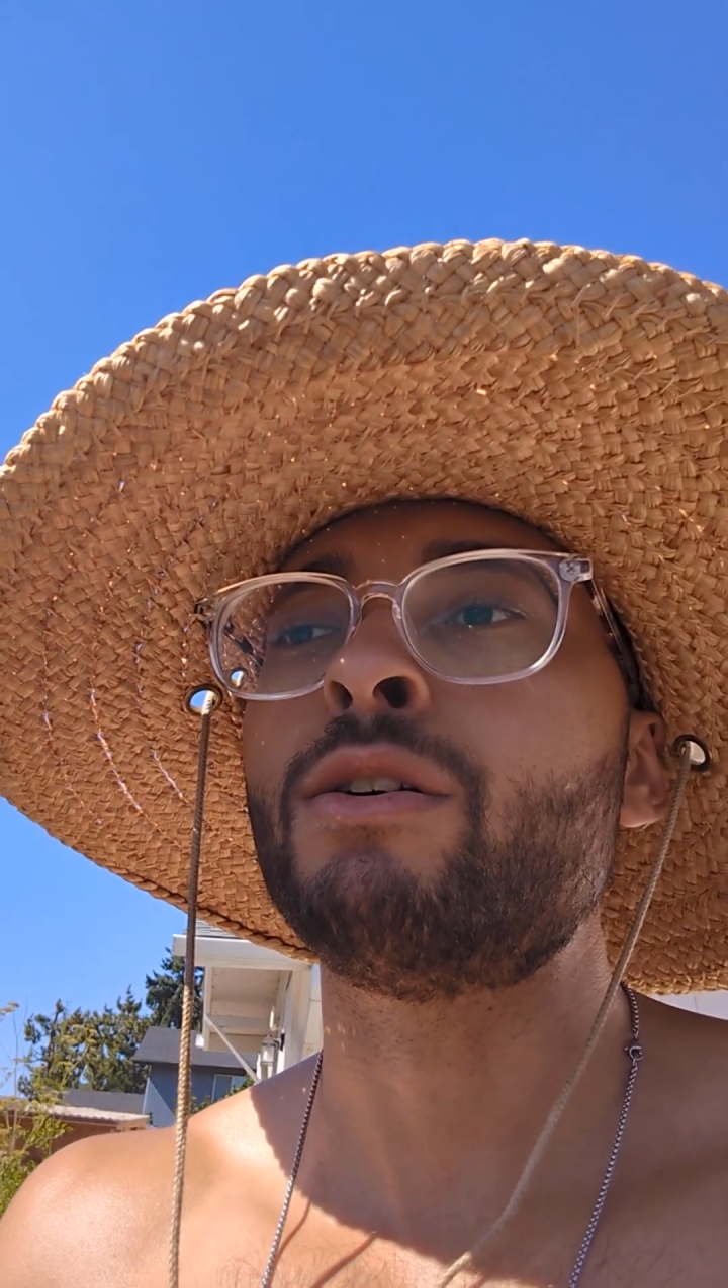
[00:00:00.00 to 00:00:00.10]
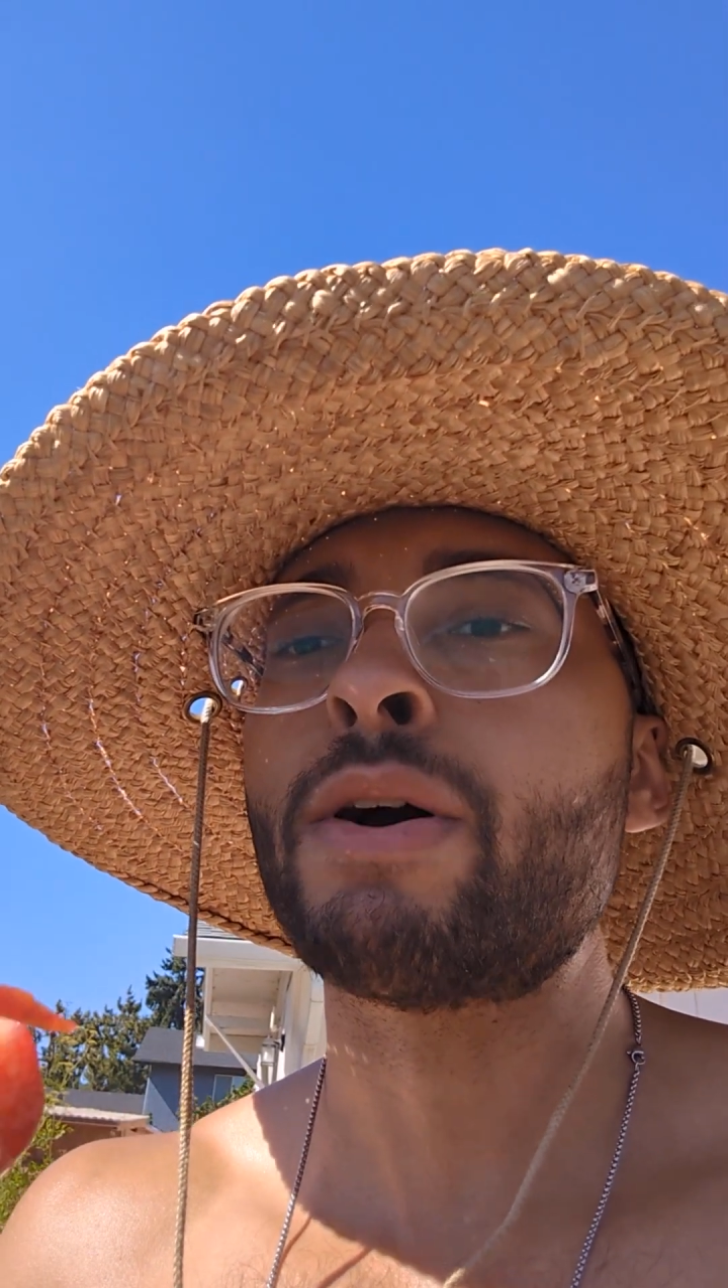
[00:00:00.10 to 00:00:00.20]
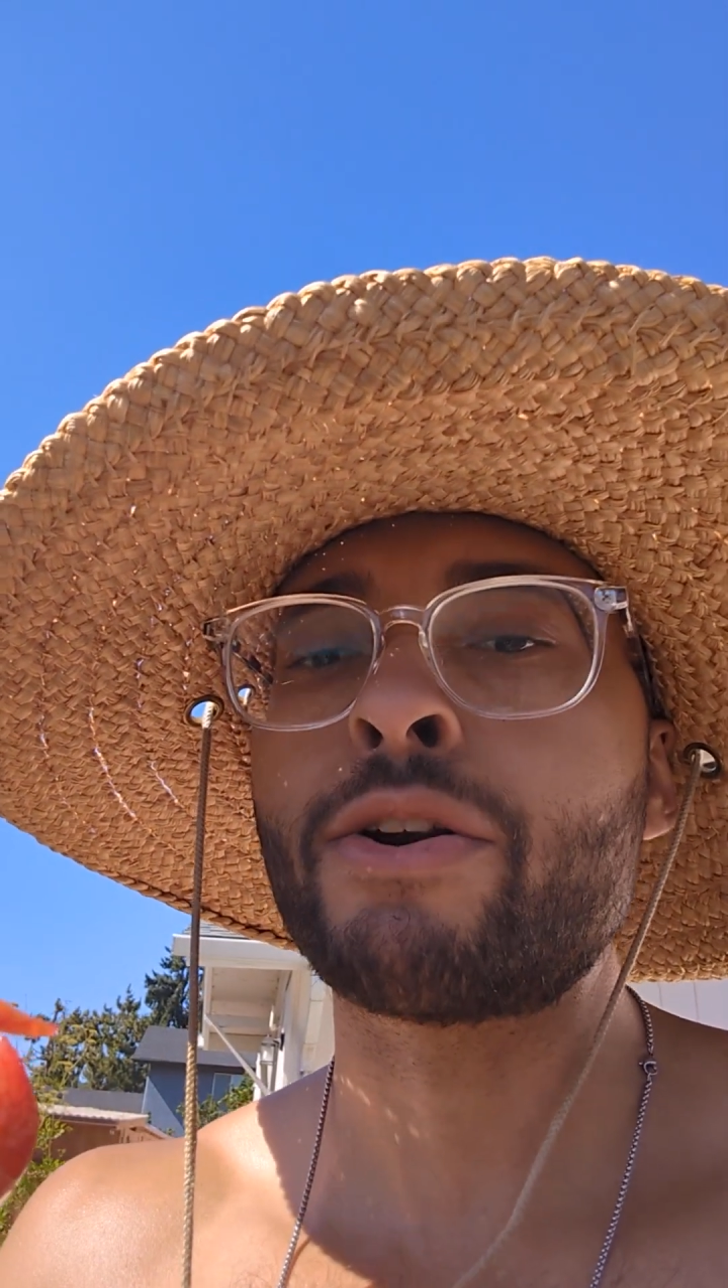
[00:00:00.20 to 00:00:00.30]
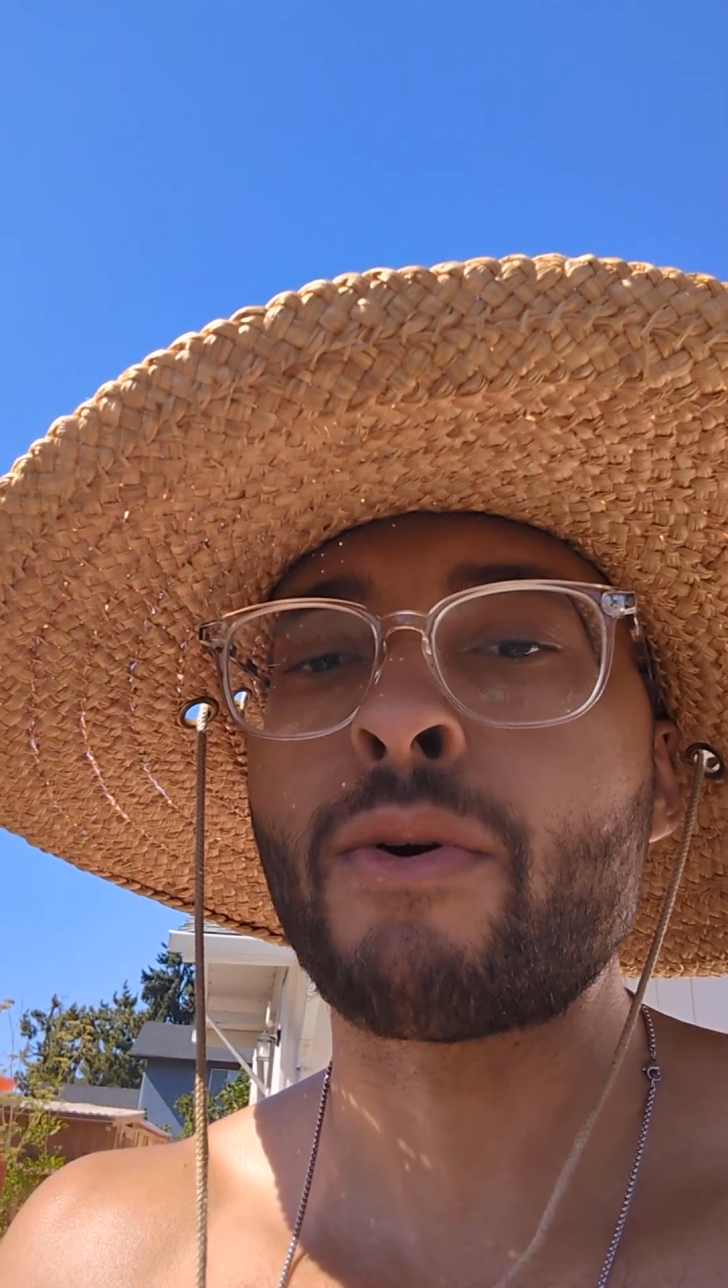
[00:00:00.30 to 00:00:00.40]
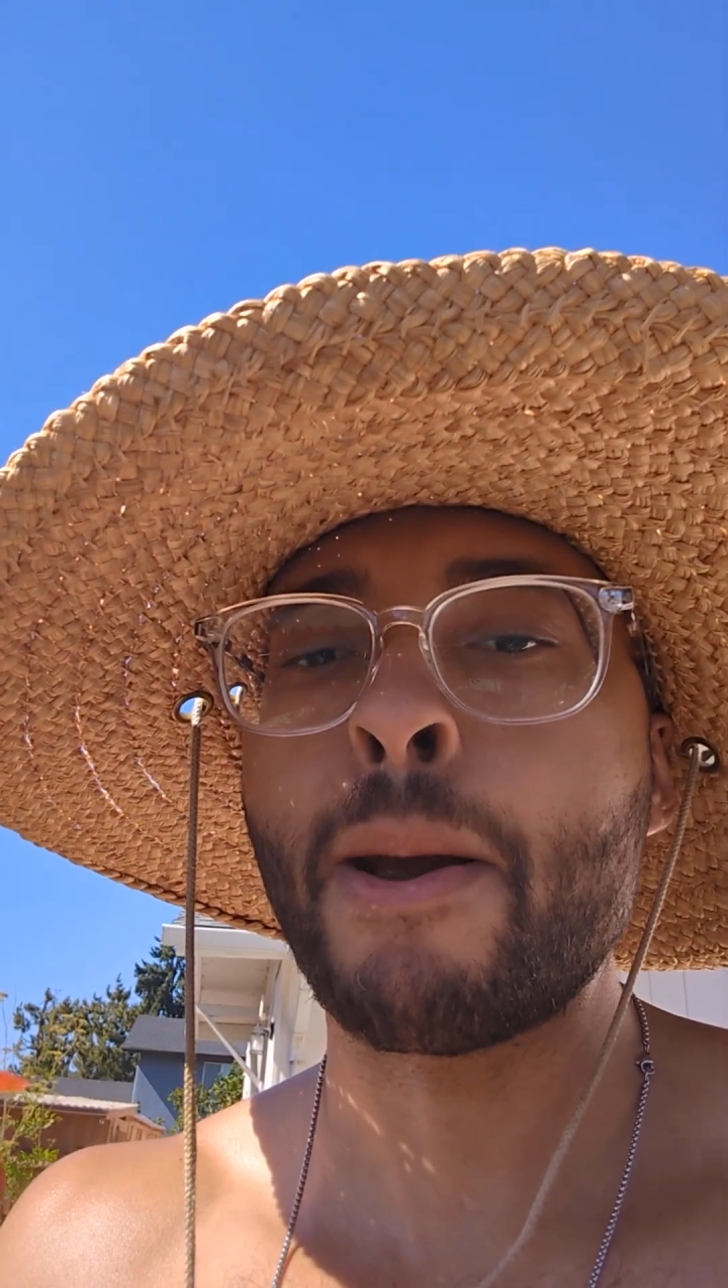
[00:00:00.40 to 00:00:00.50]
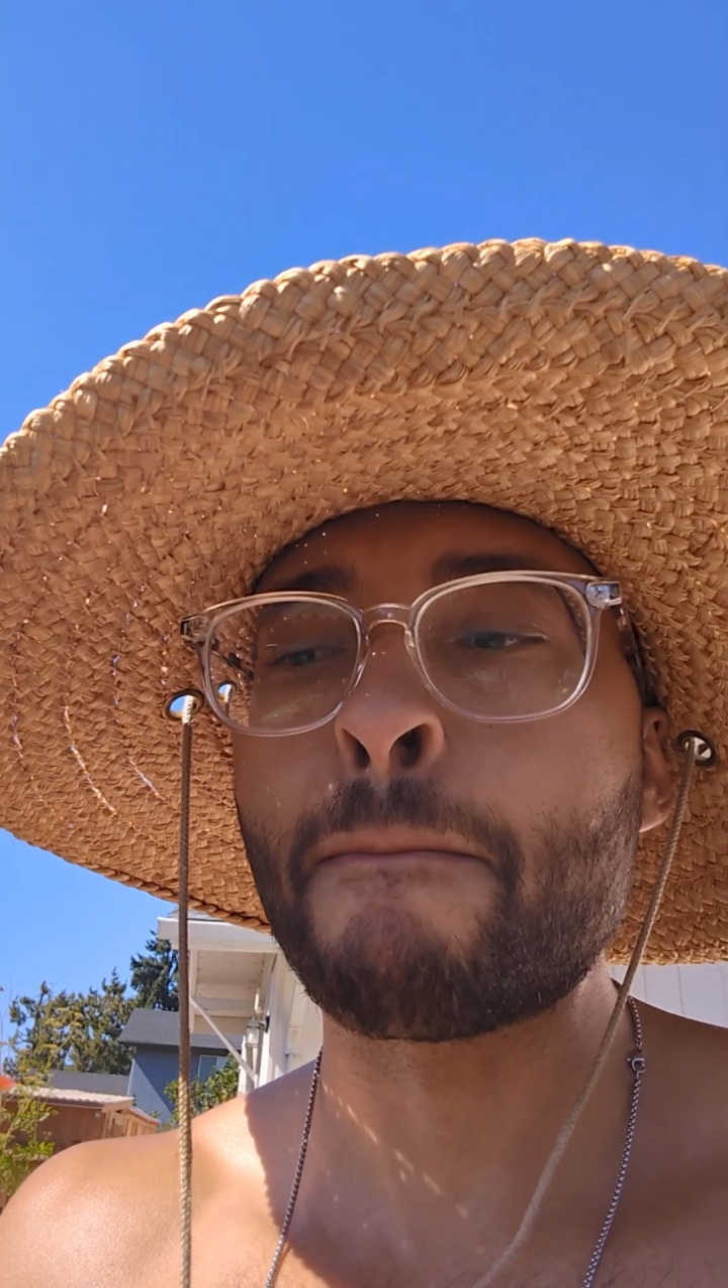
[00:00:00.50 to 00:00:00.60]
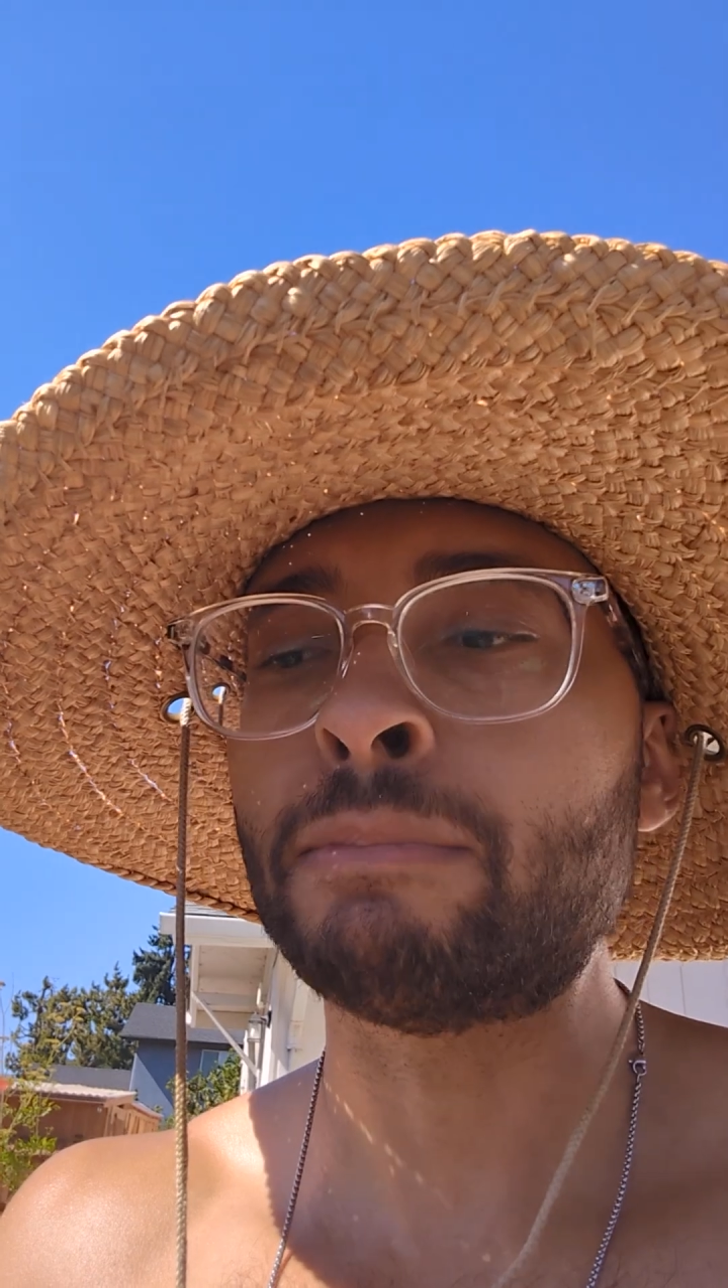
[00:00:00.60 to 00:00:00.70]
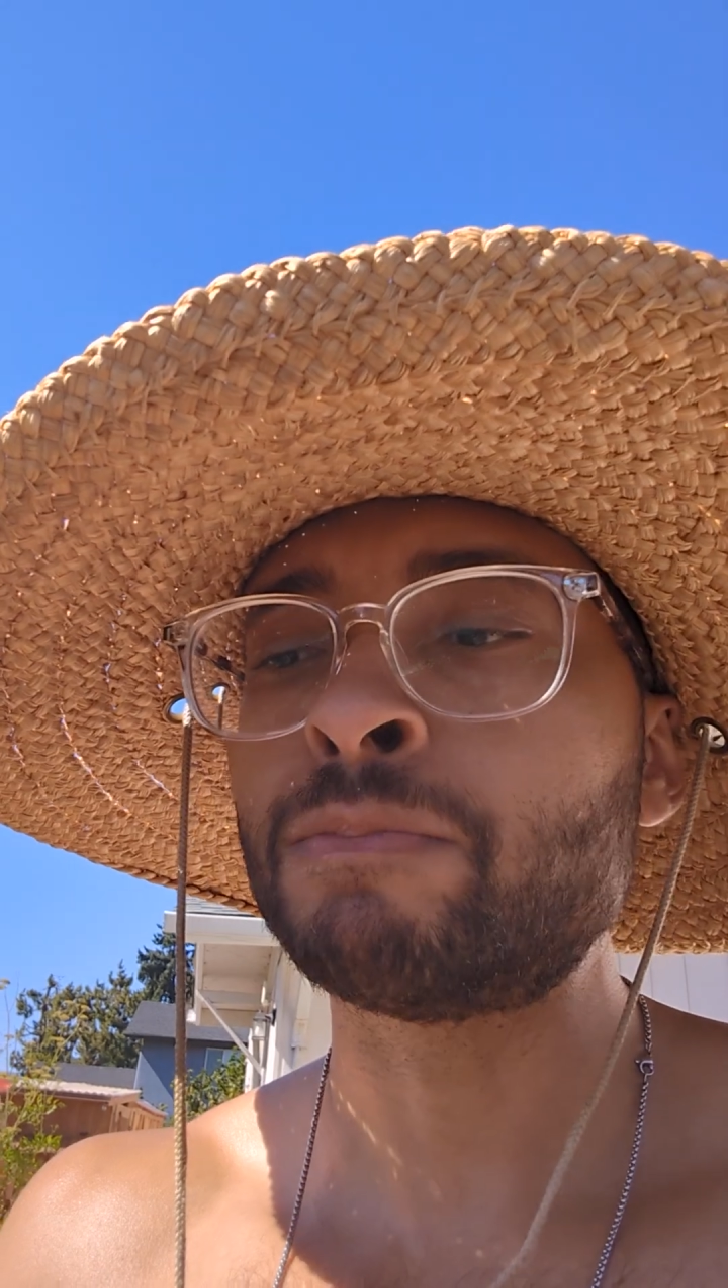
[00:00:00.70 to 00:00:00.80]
red grape.